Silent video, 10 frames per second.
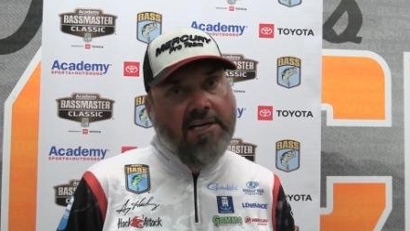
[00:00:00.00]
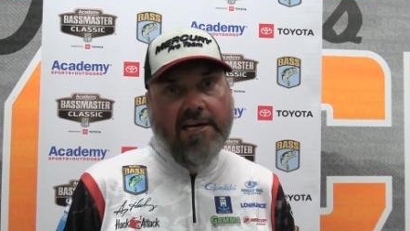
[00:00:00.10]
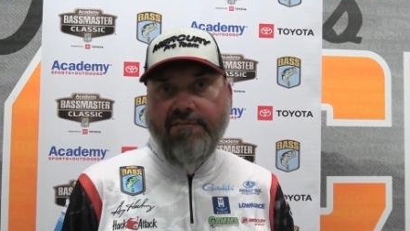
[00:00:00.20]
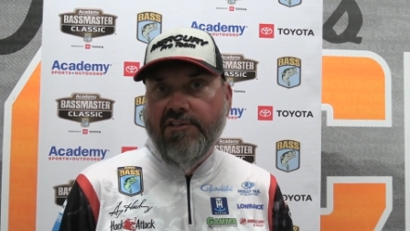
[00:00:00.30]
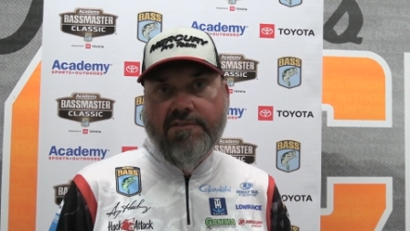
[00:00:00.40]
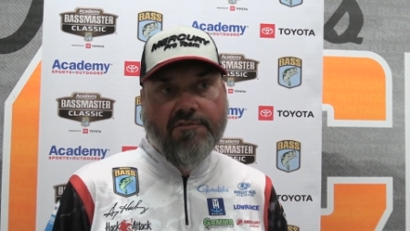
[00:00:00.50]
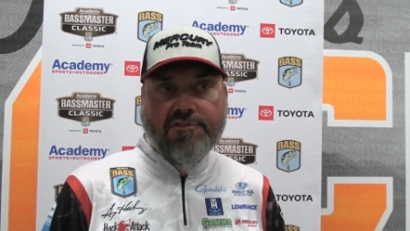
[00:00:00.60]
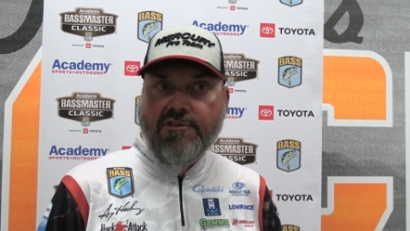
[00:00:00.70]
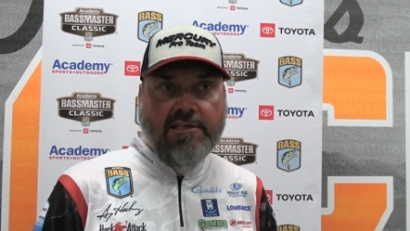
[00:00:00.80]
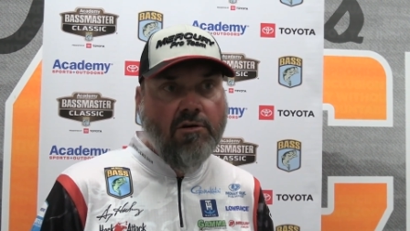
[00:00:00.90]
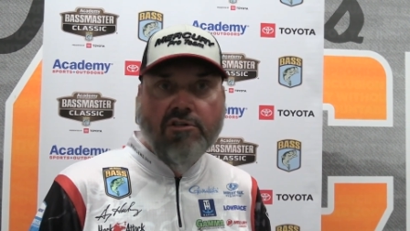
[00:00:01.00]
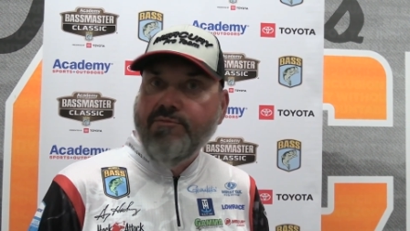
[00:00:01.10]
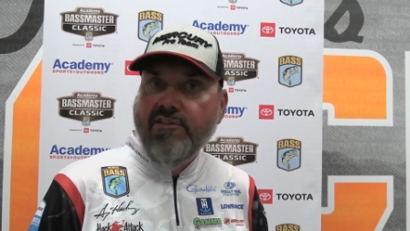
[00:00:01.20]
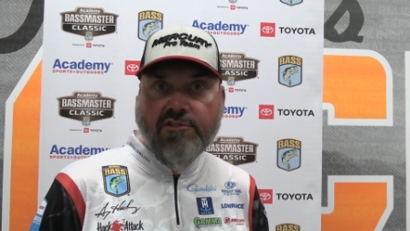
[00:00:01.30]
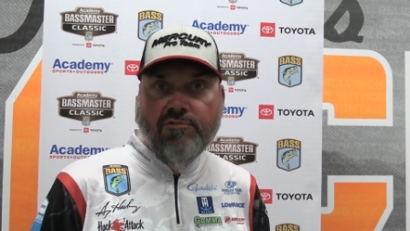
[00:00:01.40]
guy fishing for straight
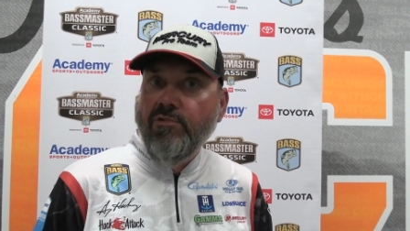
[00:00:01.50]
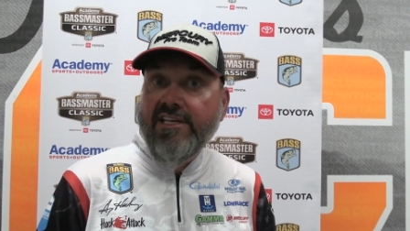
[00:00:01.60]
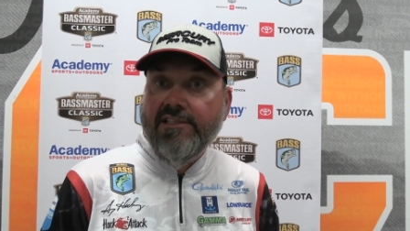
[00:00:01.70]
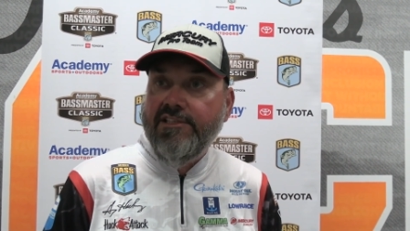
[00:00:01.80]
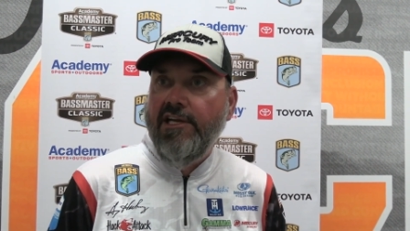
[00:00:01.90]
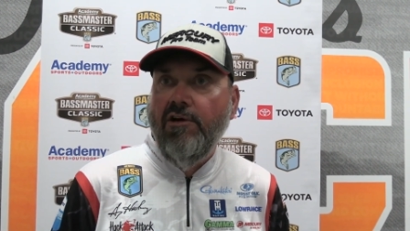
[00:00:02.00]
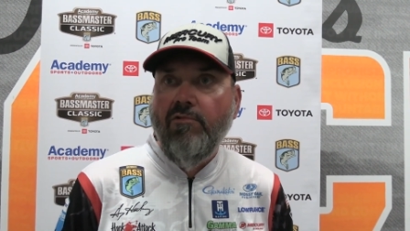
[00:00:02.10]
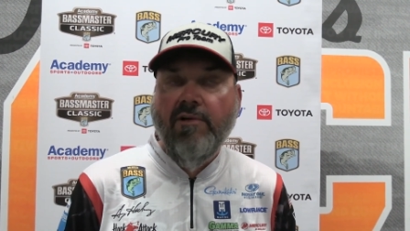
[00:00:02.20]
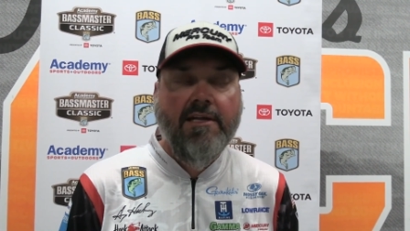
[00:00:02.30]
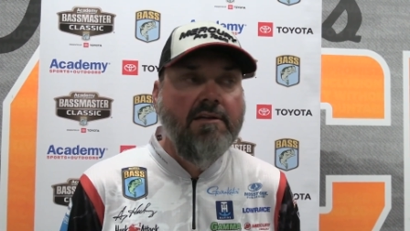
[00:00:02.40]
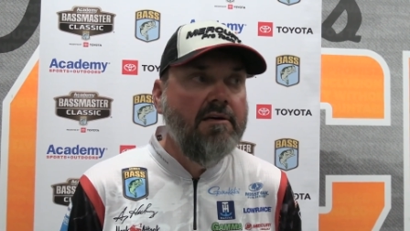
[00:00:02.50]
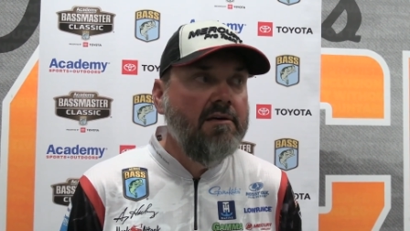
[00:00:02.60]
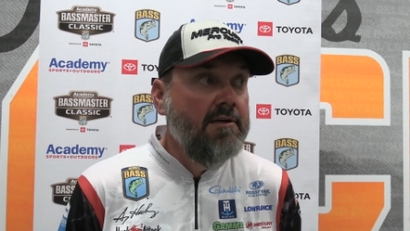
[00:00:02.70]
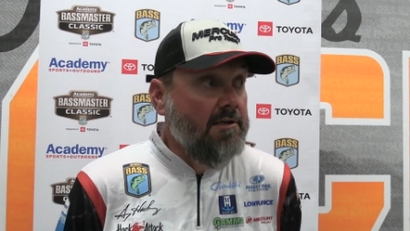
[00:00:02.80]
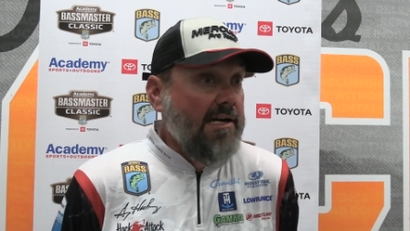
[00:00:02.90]
largemouth could win, you know. And
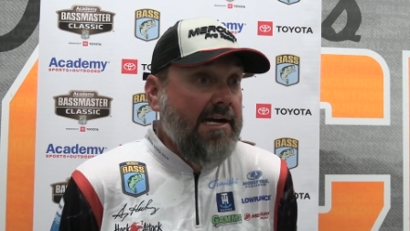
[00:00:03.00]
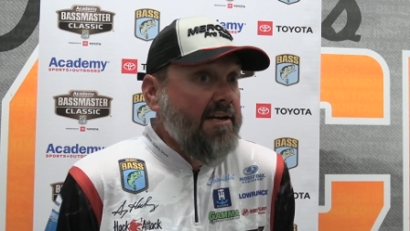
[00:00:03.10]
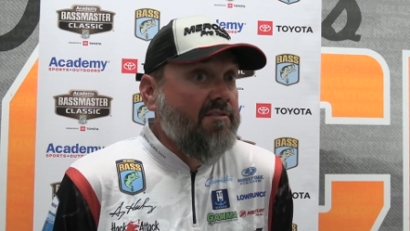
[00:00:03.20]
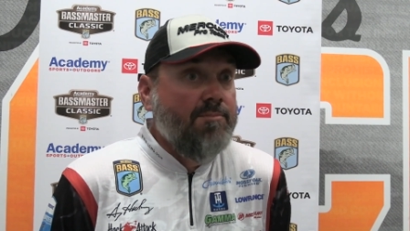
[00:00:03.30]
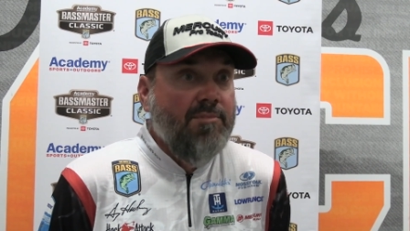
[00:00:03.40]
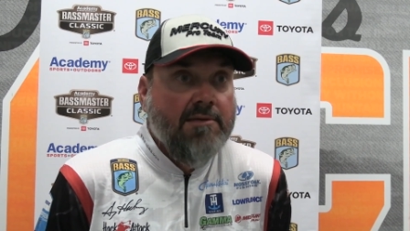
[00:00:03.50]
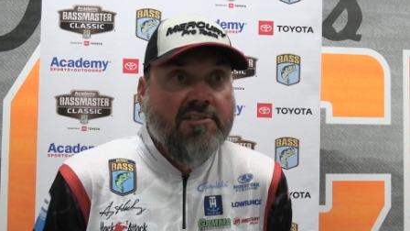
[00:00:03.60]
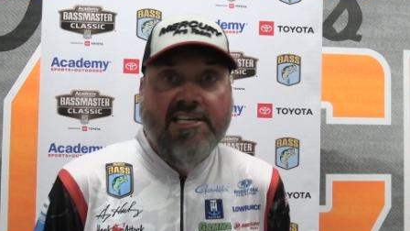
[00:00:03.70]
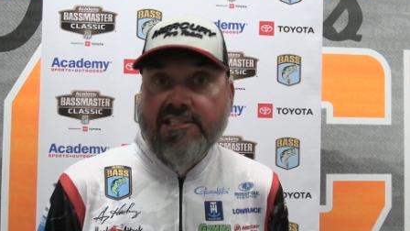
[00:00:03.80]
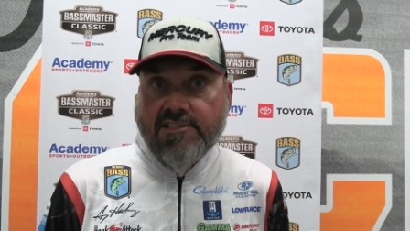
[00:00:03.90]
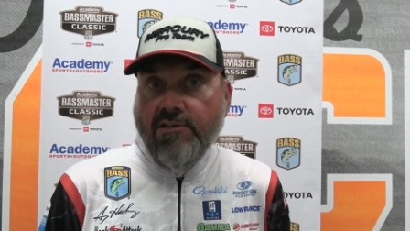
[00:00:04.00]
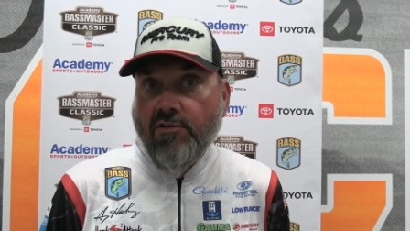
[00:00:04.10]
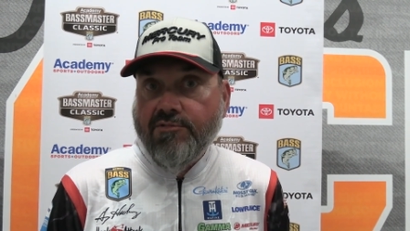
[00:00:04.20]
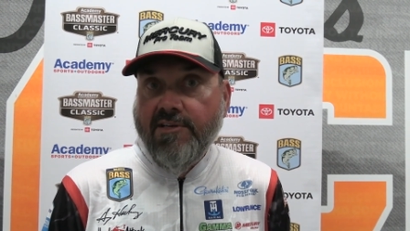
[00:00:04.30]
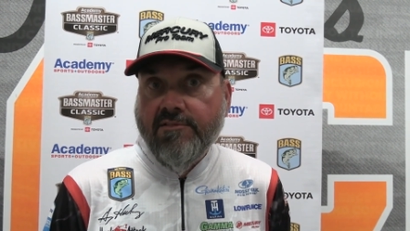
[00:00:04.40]
I haven't been able to catch the
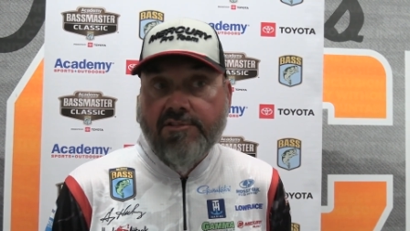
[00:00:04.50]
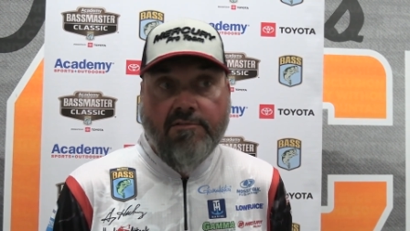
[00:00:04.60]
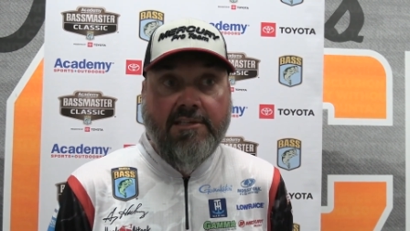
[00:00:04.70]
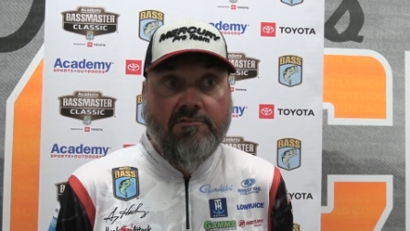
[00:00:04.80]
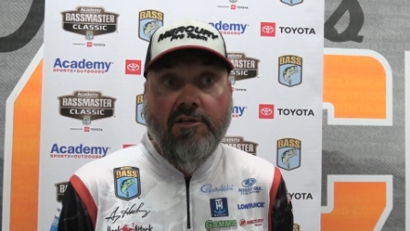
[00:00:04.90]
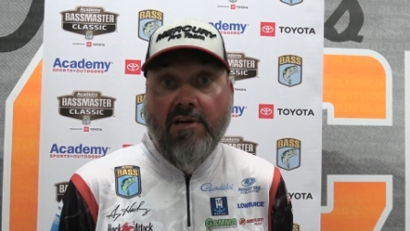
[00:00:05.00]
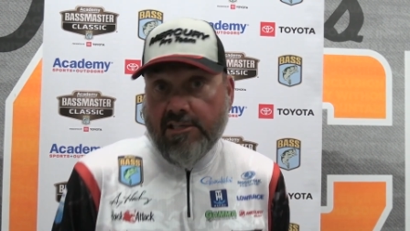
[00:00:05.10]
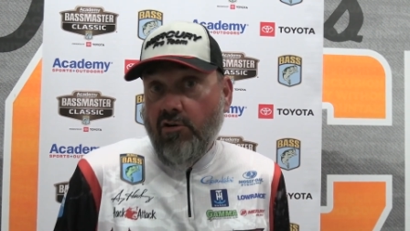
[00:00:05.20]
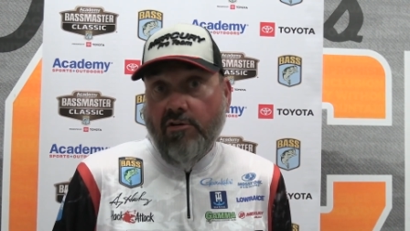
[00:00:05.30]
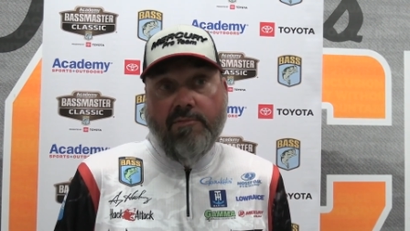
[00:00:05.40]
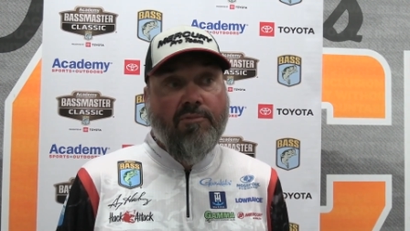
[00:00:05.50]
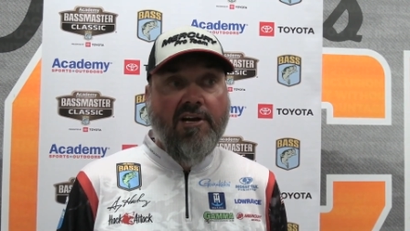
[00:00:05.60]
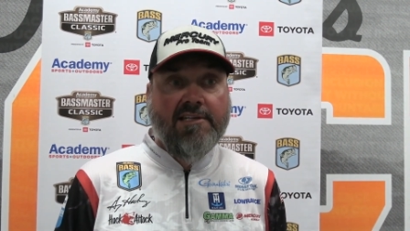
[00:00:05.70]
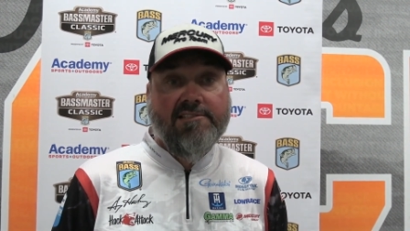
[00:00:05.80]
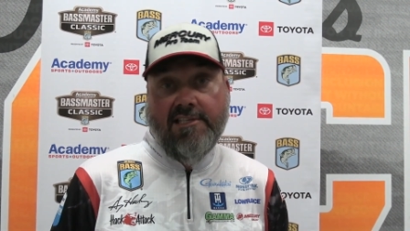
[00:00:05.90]
largemouth, so I don't know. I caught him in
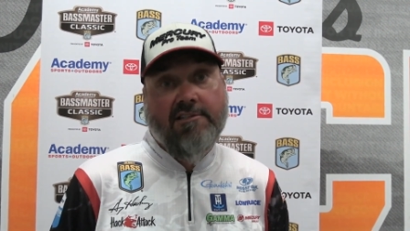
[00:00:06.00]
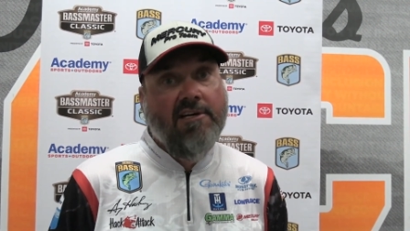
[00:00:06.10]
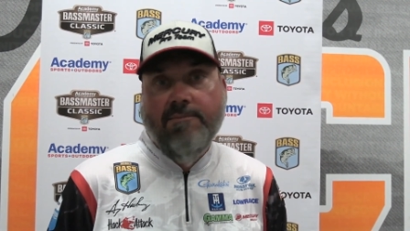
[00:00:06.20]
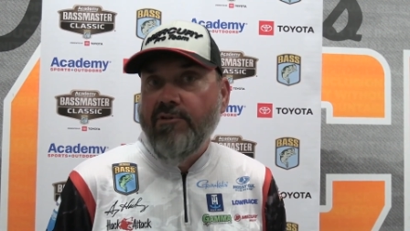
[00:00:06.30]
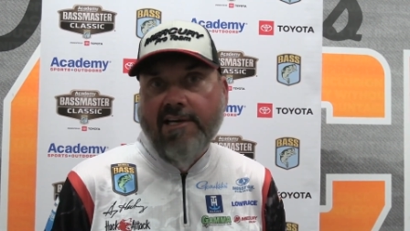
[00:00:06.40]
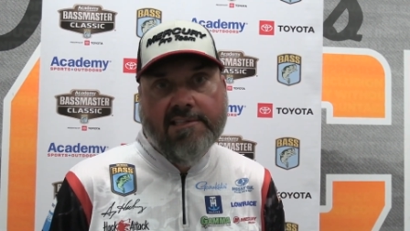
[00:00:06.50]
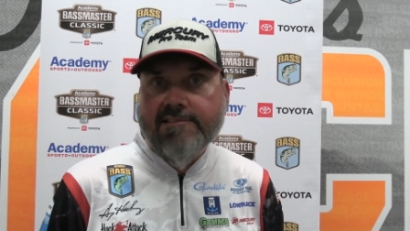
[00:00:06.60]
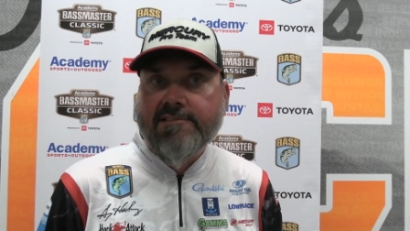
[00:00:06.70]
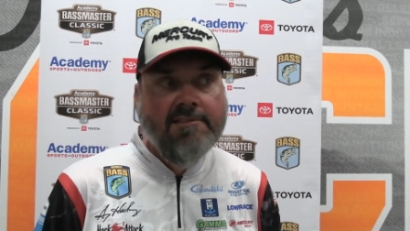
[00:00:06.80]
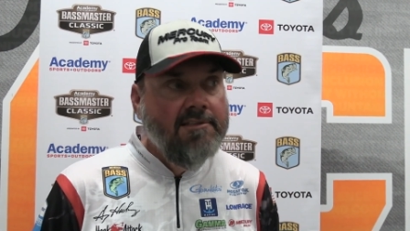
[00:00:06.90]
practice. I had a great practice.